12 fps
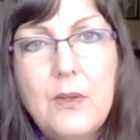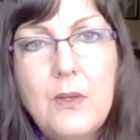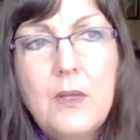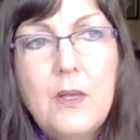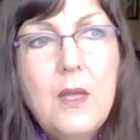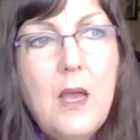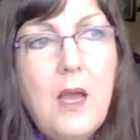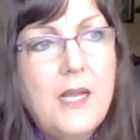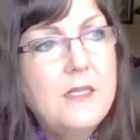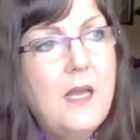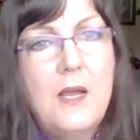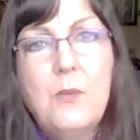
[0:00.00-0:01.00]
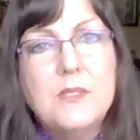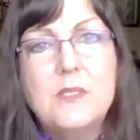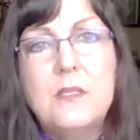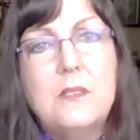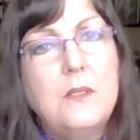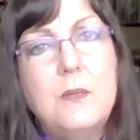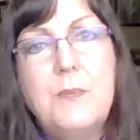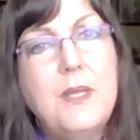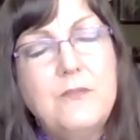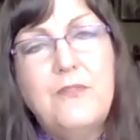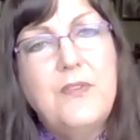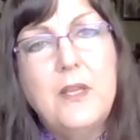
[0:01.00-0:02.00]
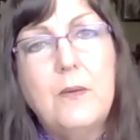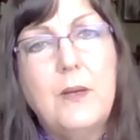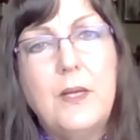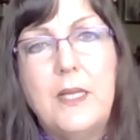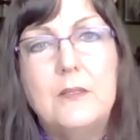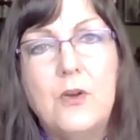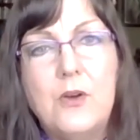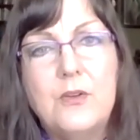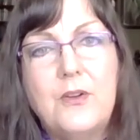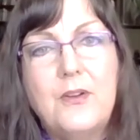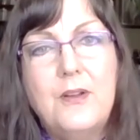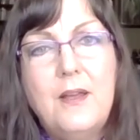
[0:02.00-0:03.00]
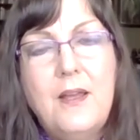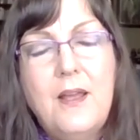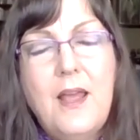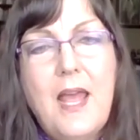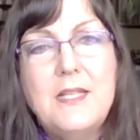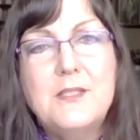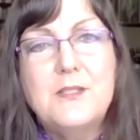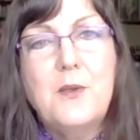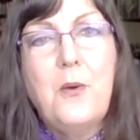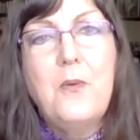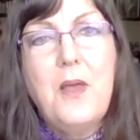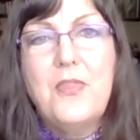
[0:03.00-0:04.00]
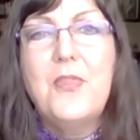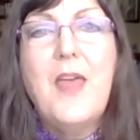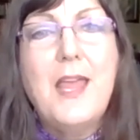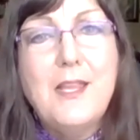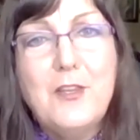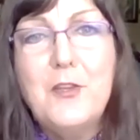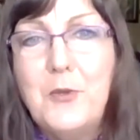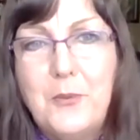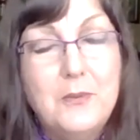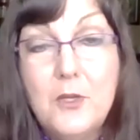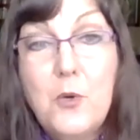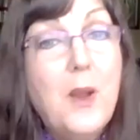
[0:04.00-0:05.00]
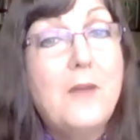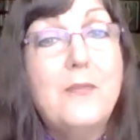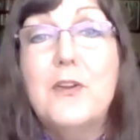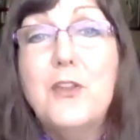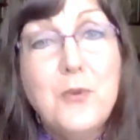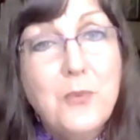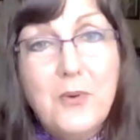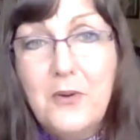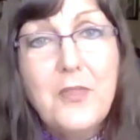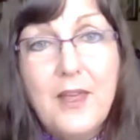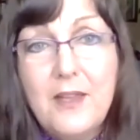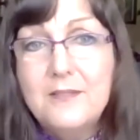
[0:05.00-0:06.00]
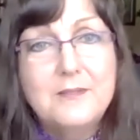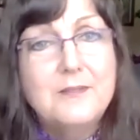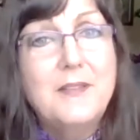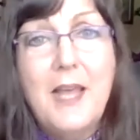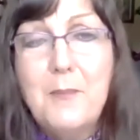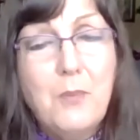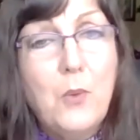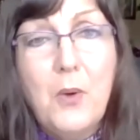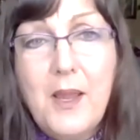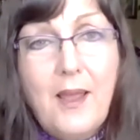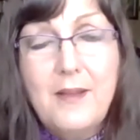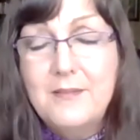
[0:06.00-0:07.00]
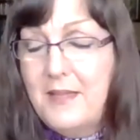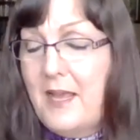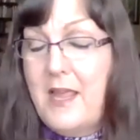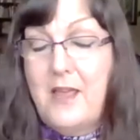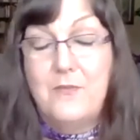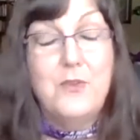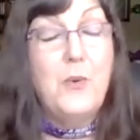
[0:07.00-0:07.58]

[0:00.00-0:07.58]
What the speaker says: I wasn't going to be in fear any longer. And so thank you, whoever you were, that boy. I have no